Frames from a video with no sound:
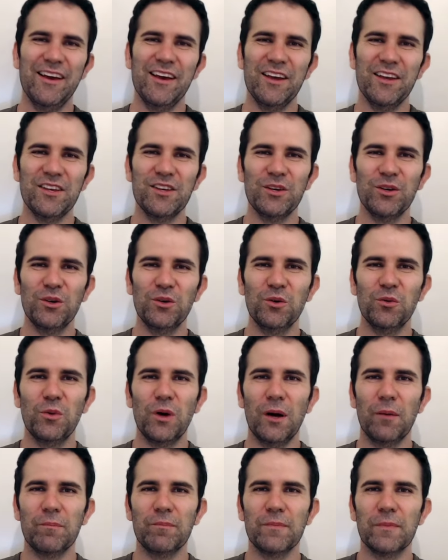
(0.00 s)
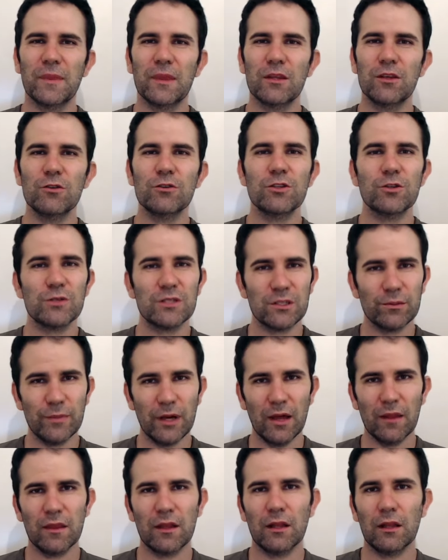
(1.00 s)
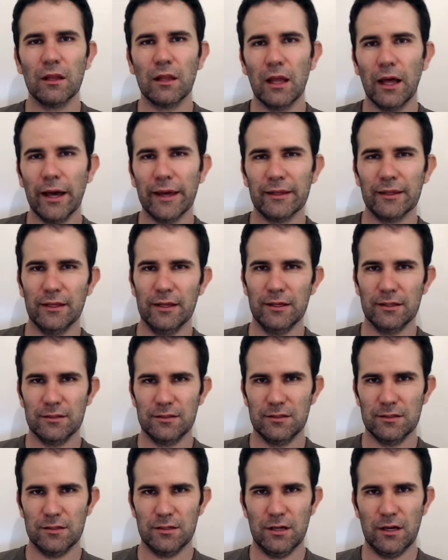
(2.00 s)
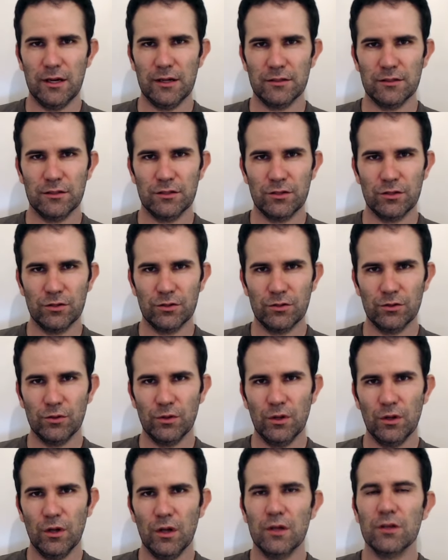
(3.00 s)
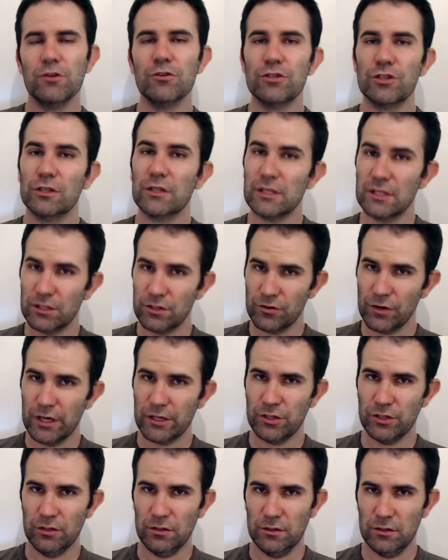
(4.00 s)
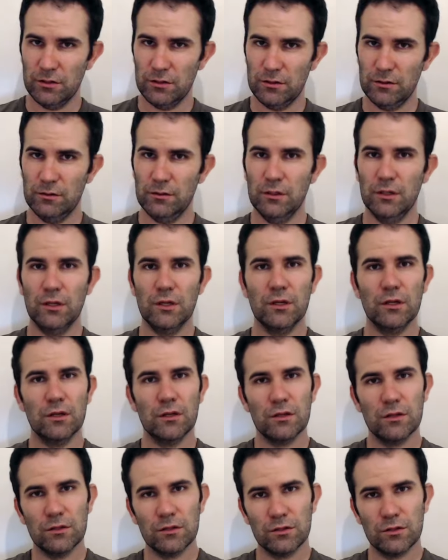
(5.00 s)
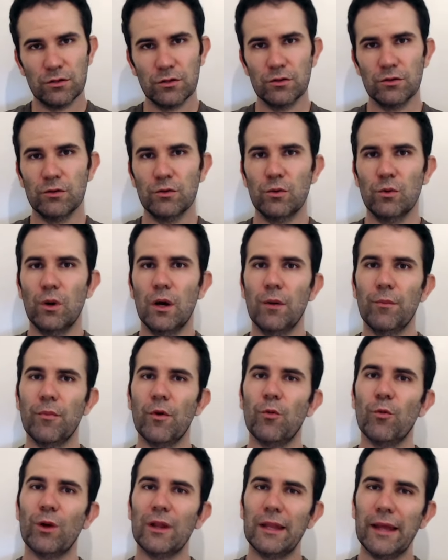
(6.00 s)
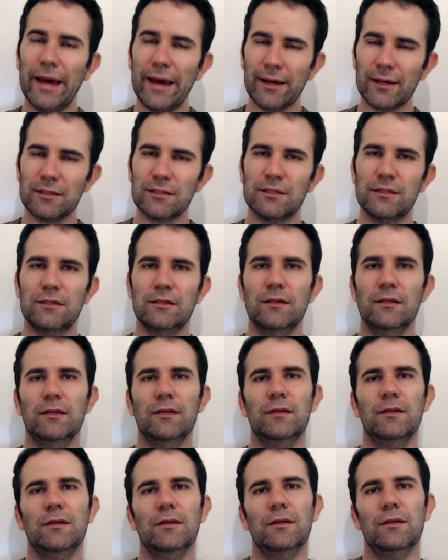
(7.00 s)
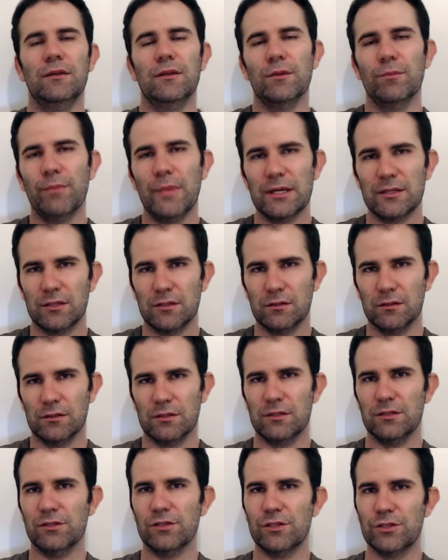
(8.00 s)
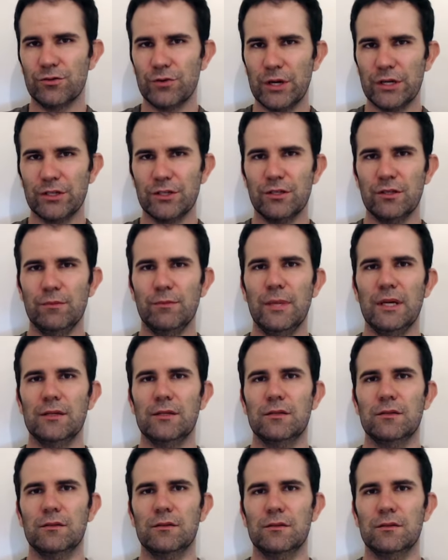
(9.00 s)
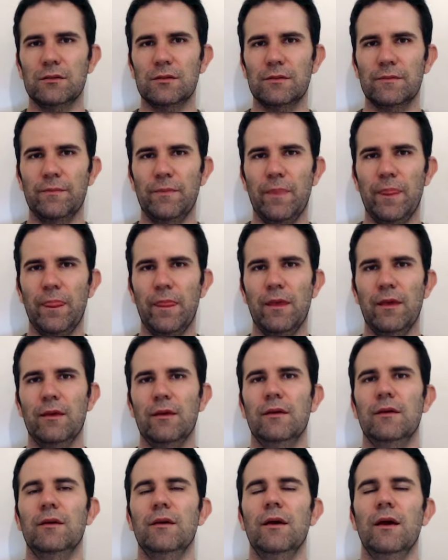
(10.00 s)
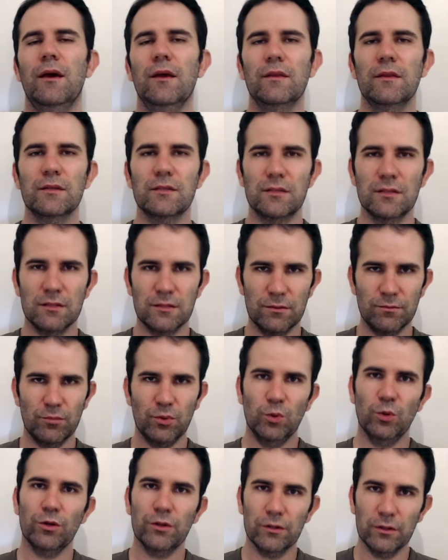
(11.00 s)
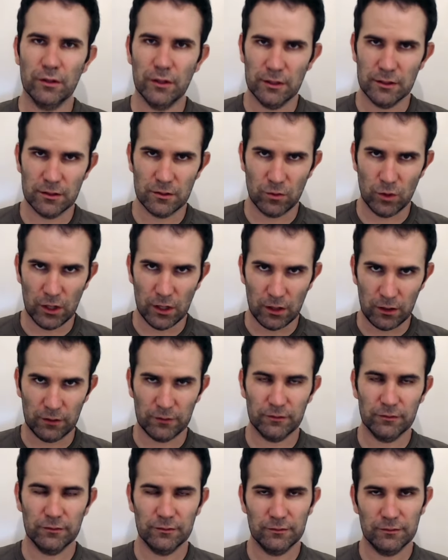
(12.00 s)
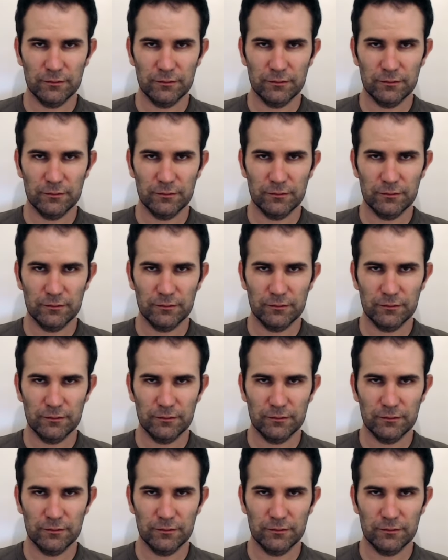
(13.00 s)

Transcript: you, um, you do some other light exercise to usually stretches to um, relax the muscles and stretch the muscles and this is important as well.